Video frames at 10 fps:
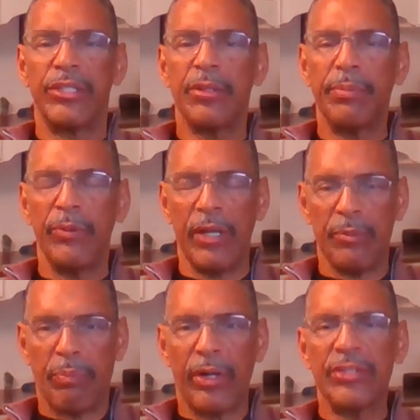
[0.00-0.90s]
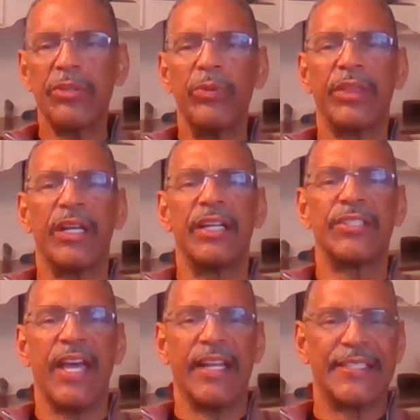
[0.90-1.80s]
in person with us at
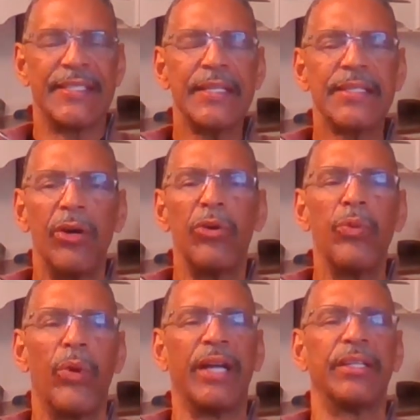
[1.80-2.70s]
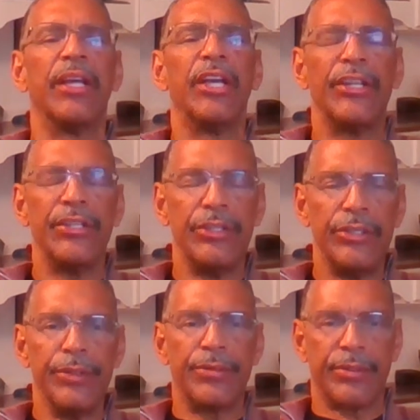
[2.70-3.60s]
601 New
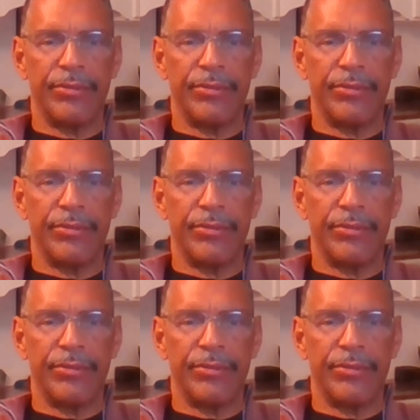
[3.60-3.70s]
Street,